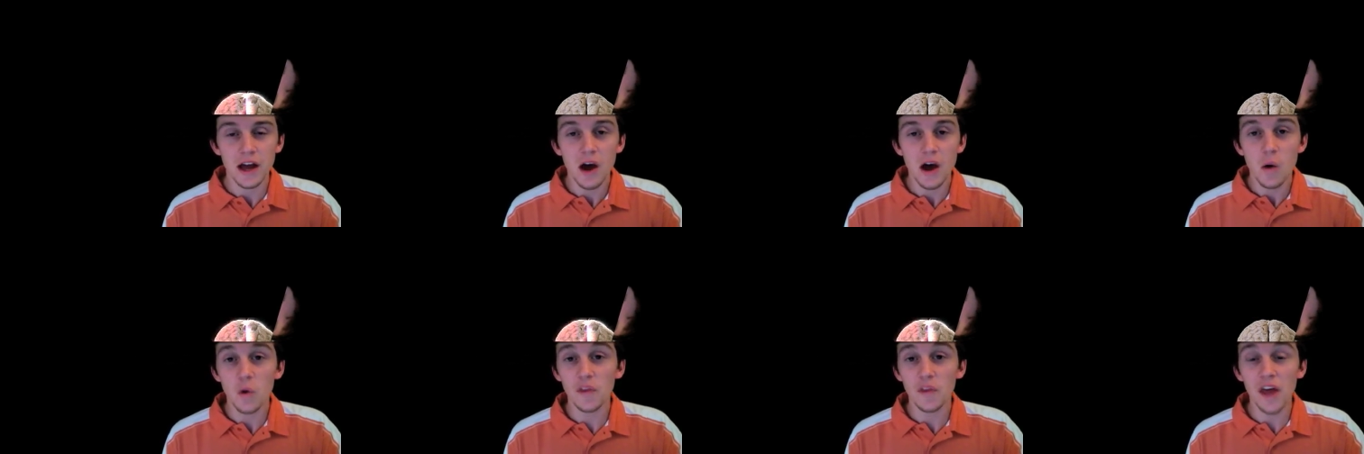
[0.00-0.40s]

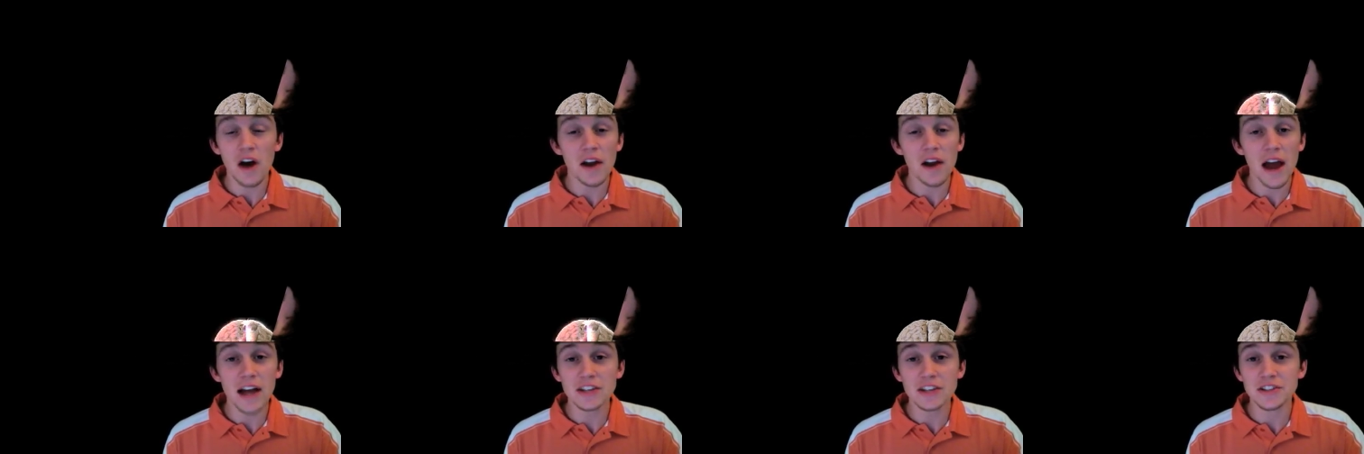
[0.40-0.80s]
without
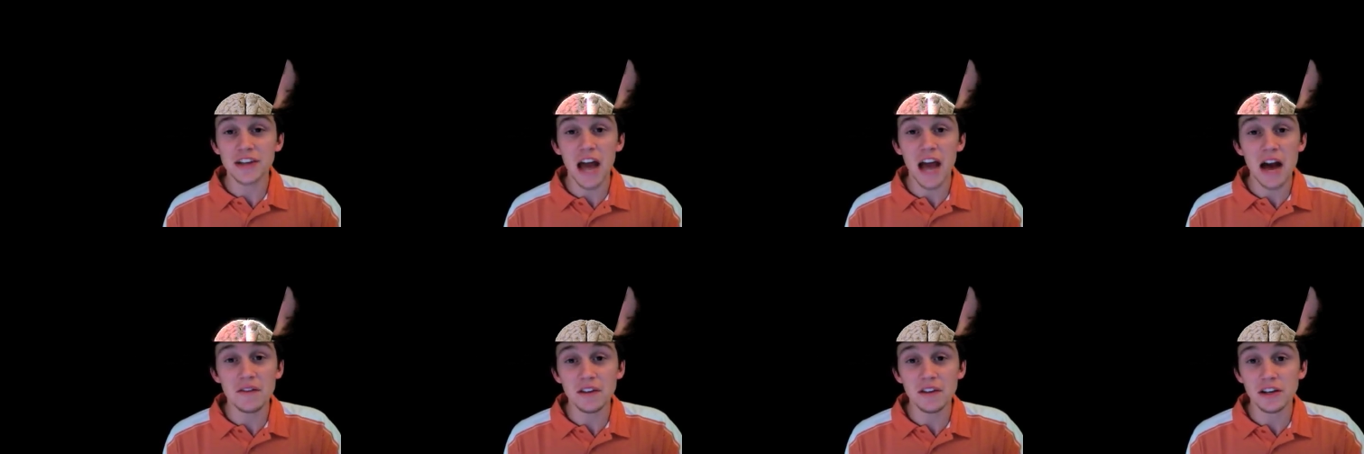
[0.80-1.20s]
actually
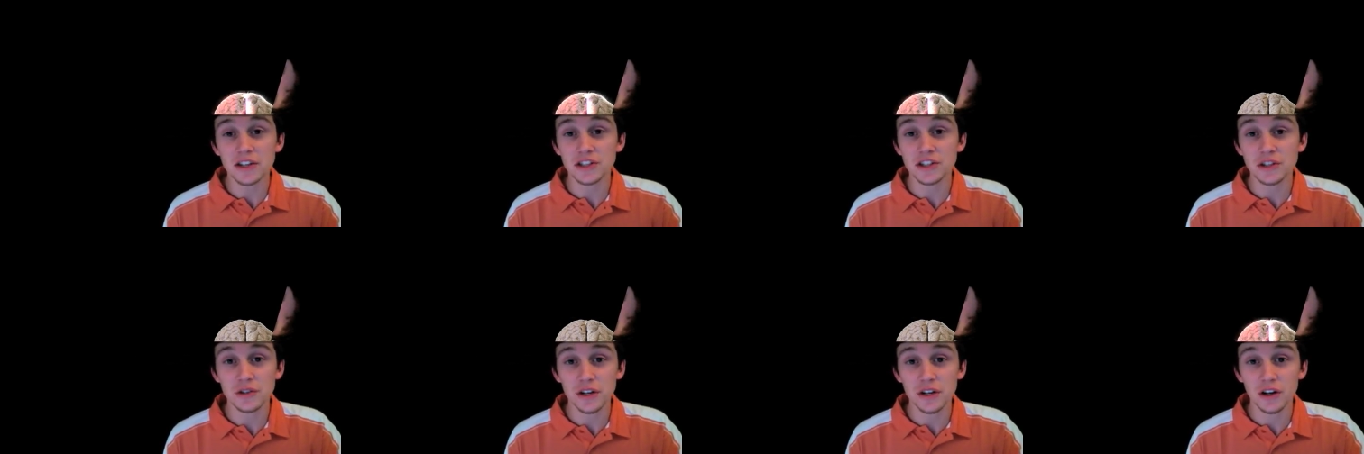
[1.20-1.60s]
having to
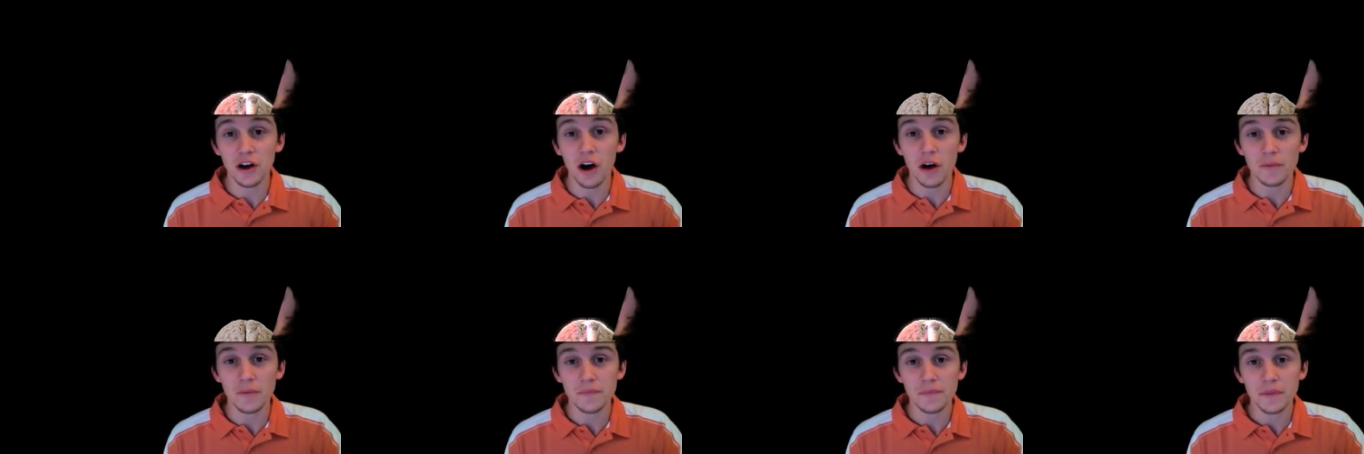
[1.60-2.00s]
shoot at
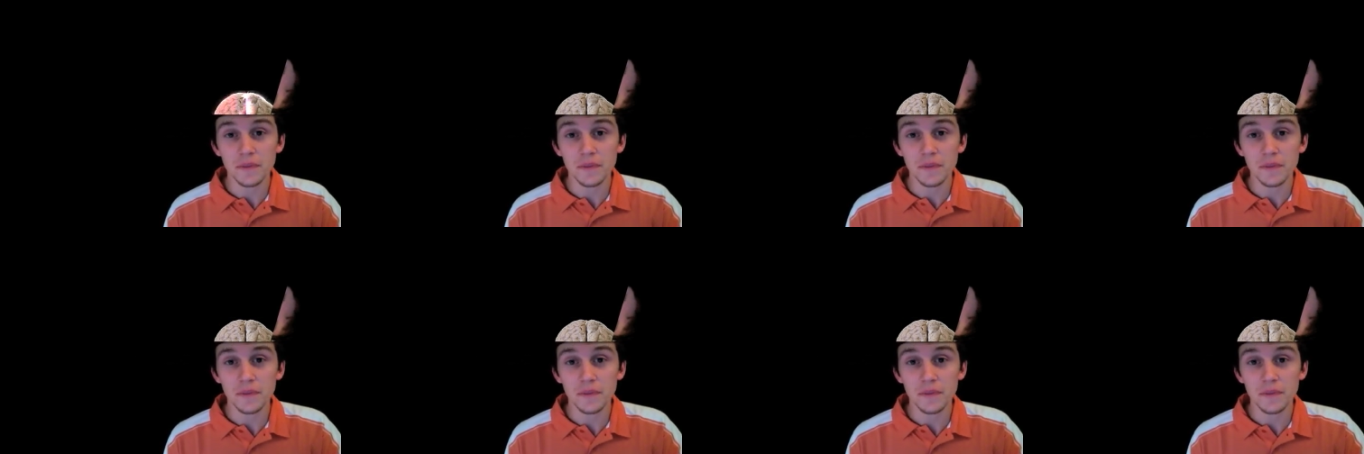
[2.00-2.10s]
all.